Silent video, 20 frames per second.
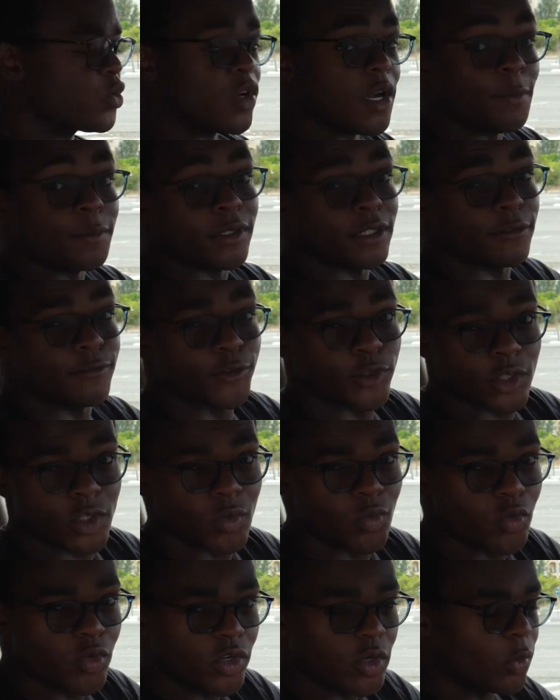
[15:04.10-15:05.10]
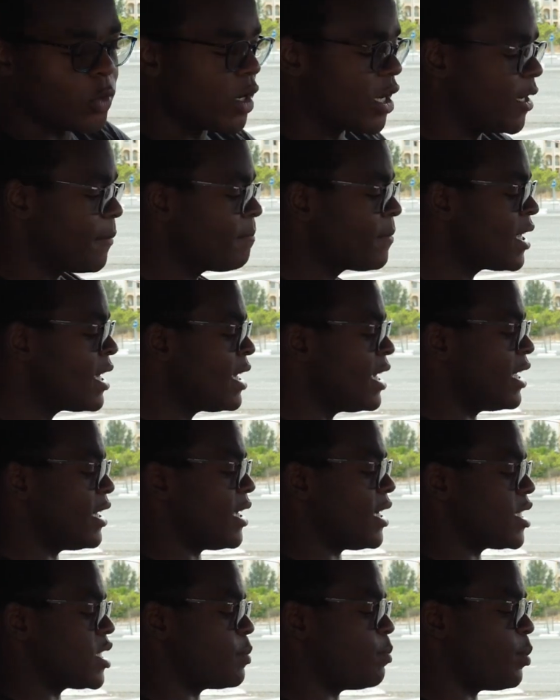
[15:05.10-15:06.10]
swapped it for the wood one. It
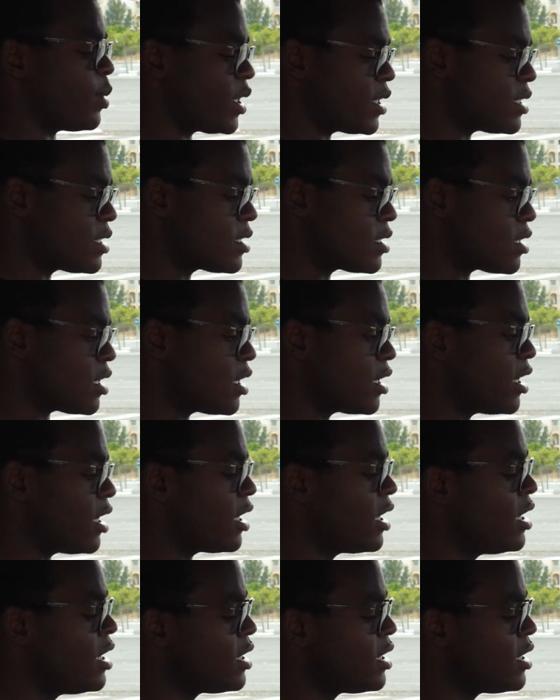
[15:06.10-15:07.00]
has buttons on it.